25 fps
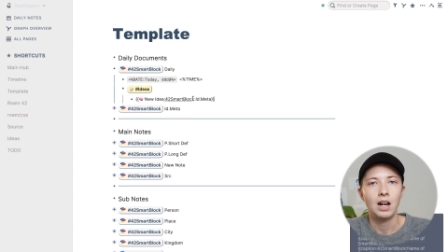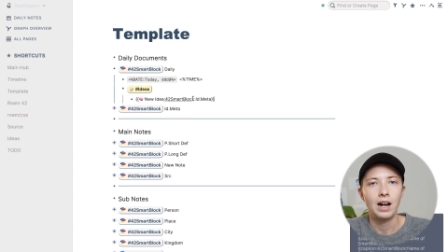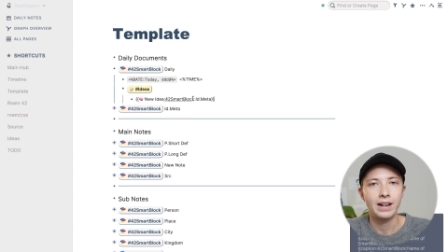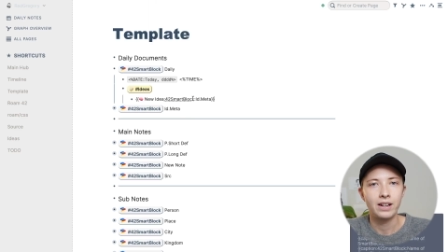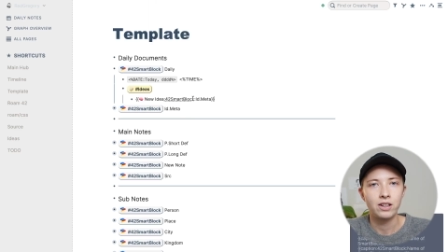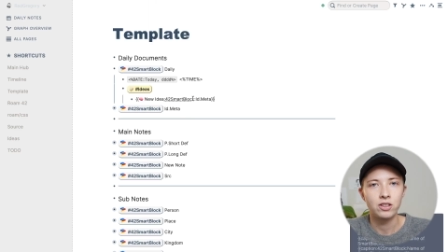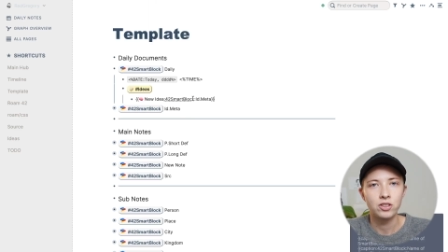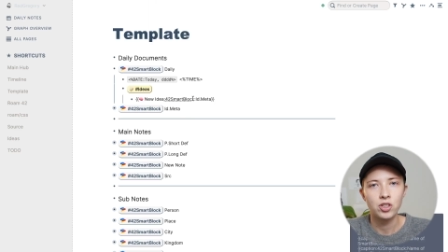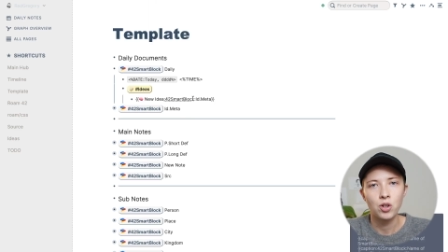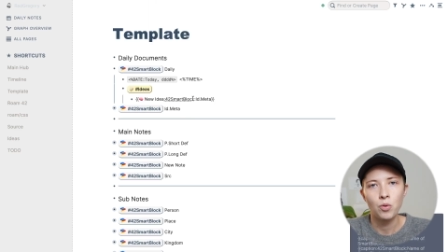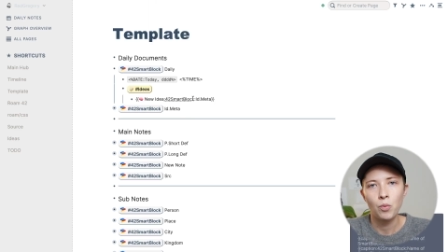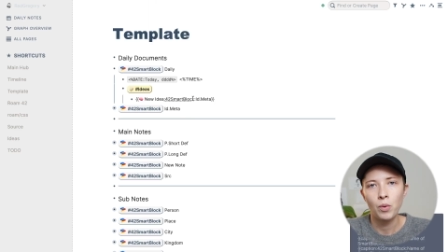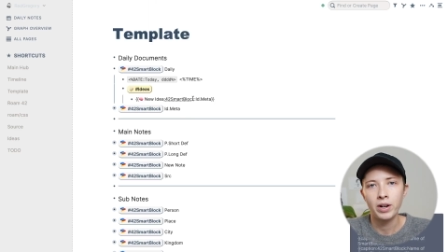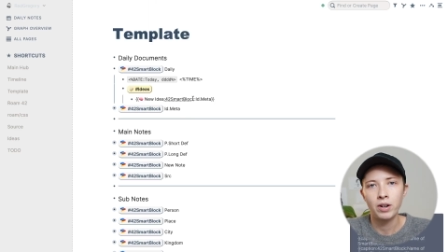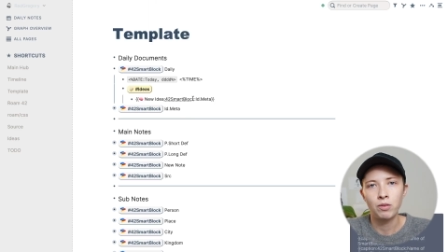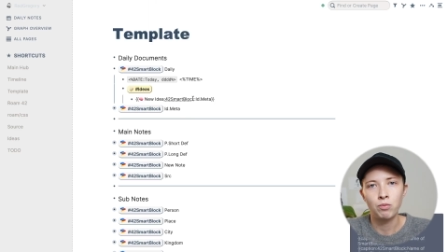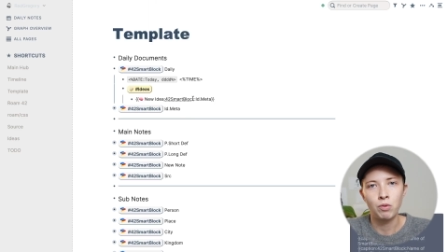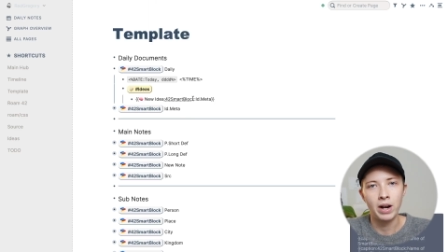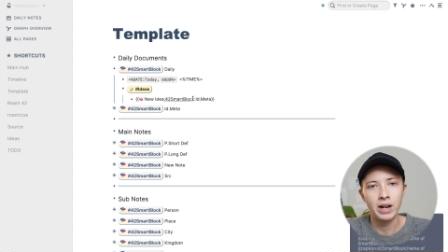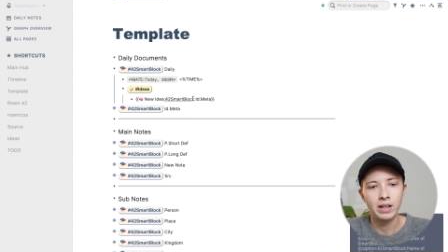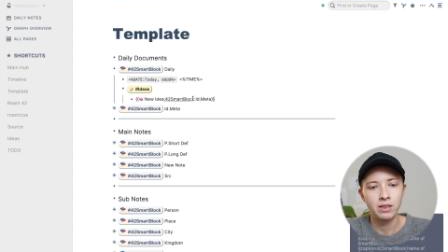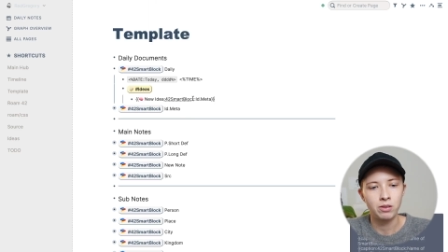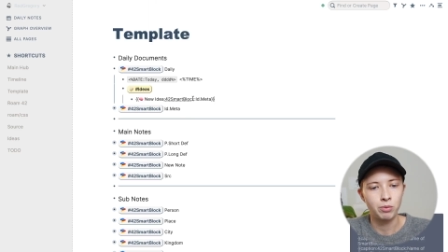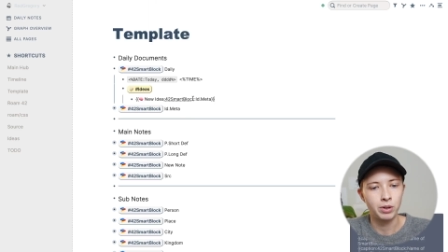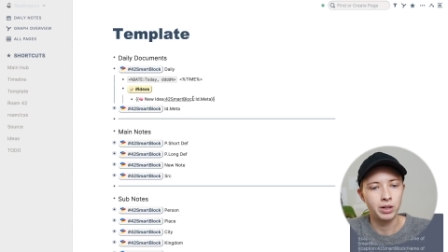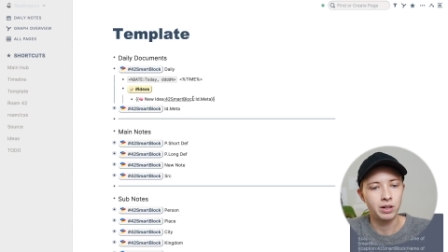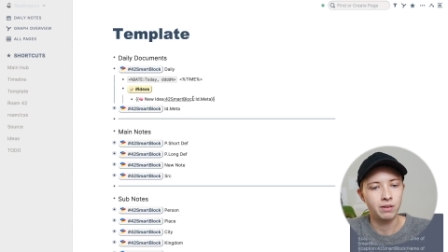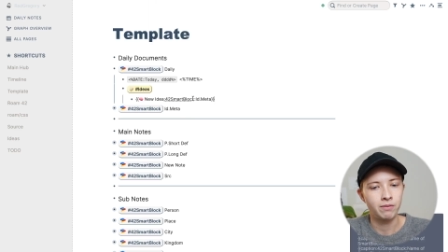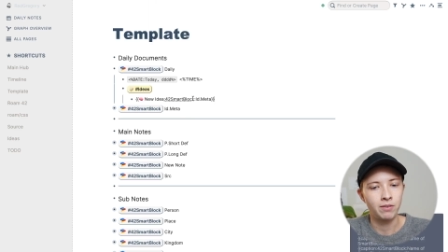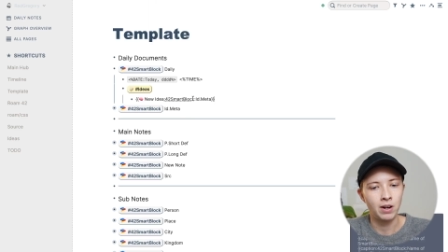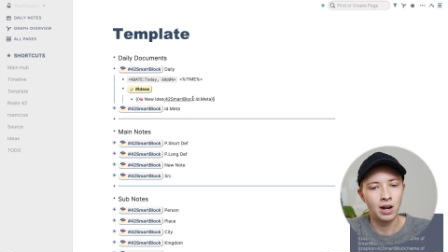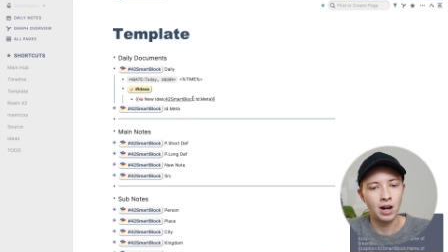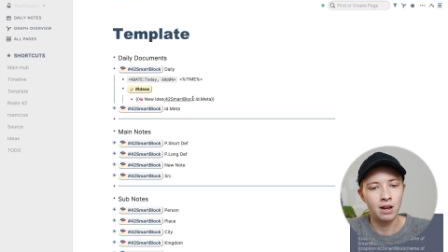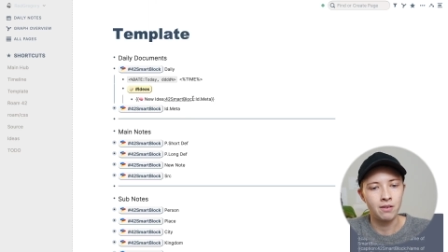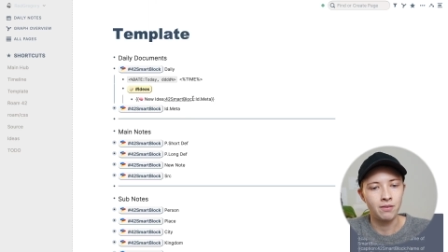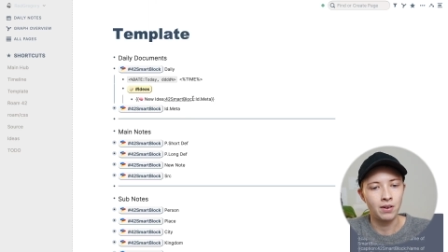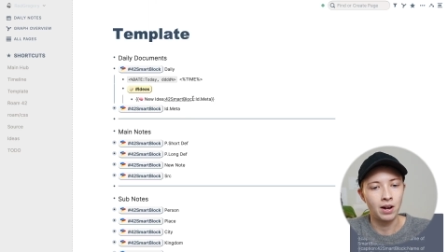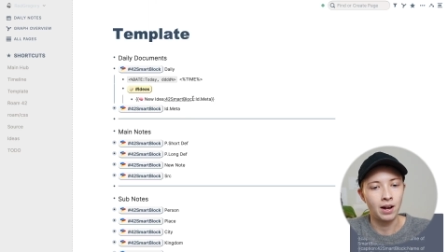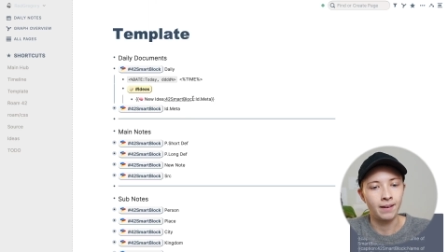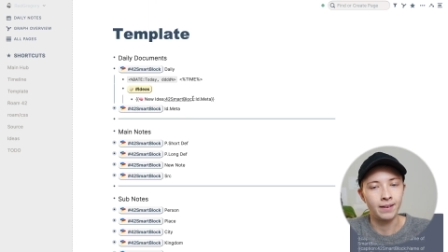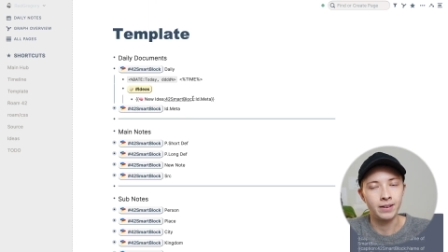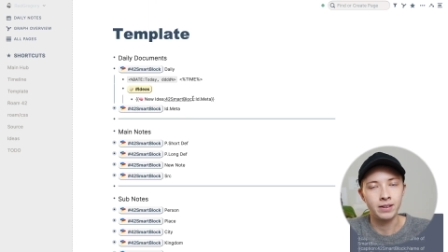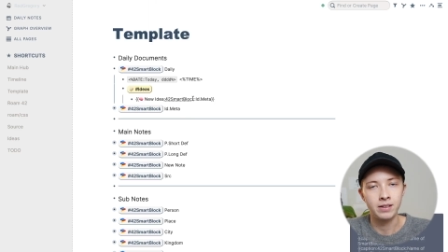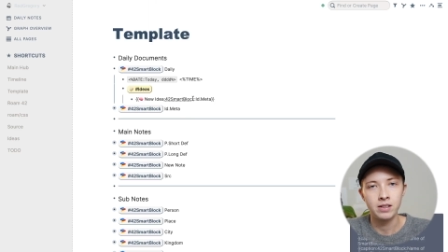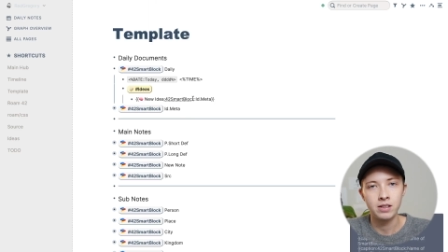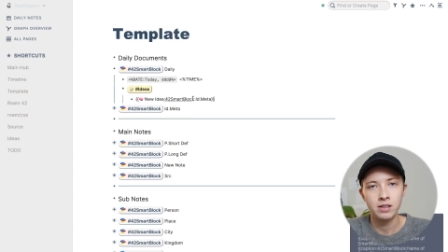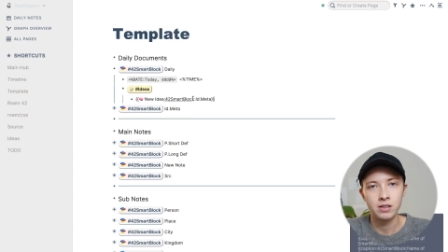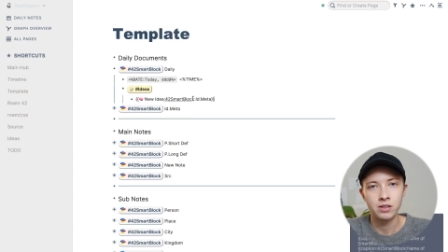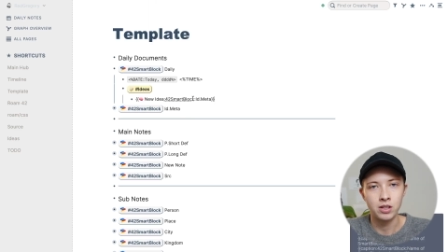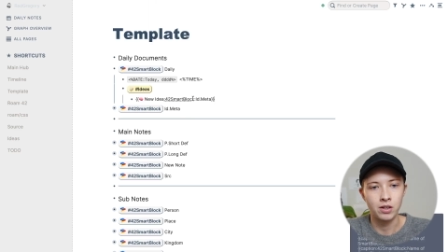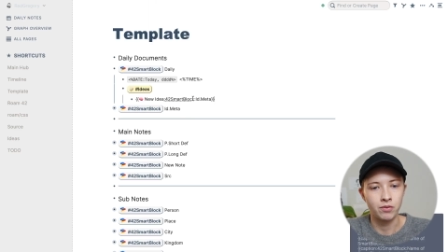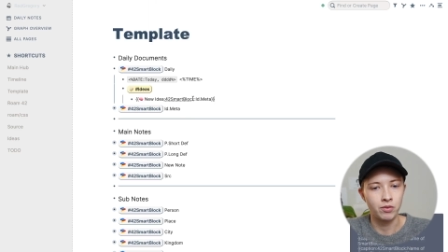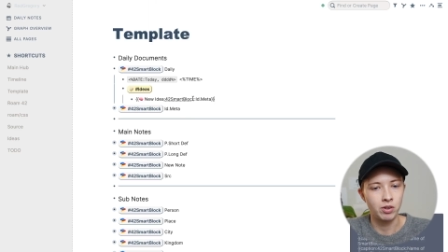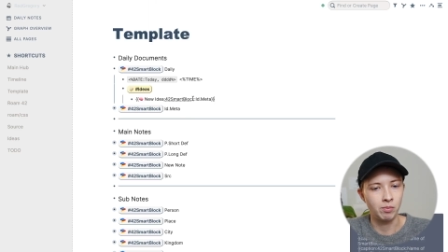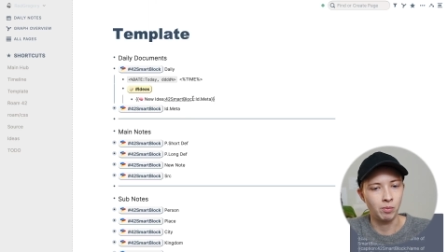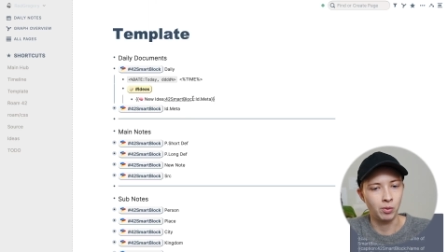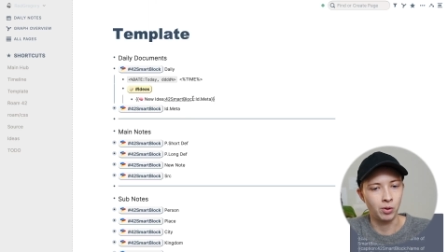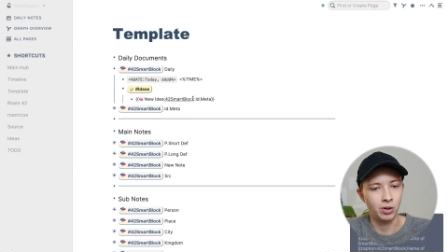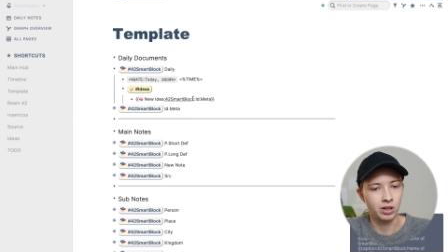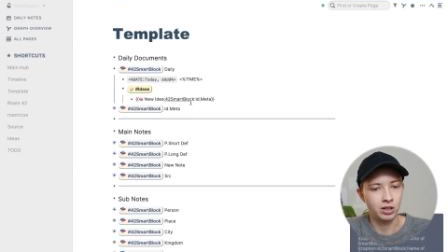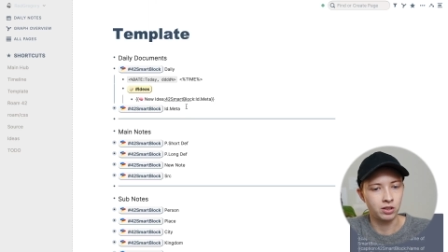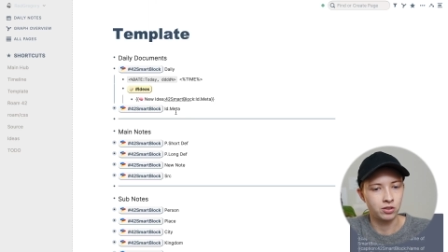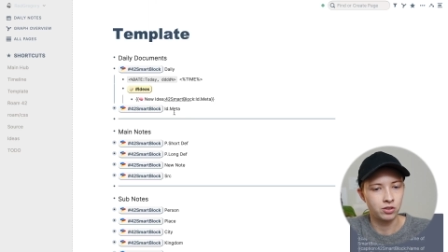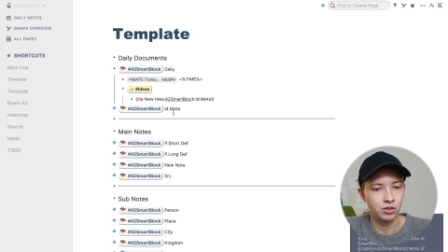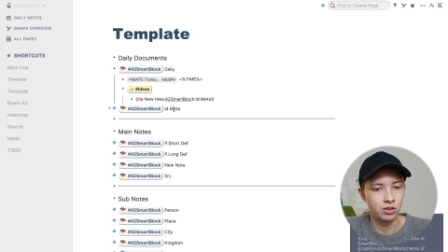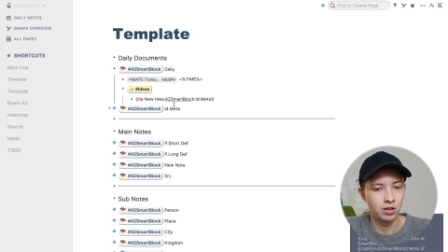I also want to write 3 to 5 ideas every morning.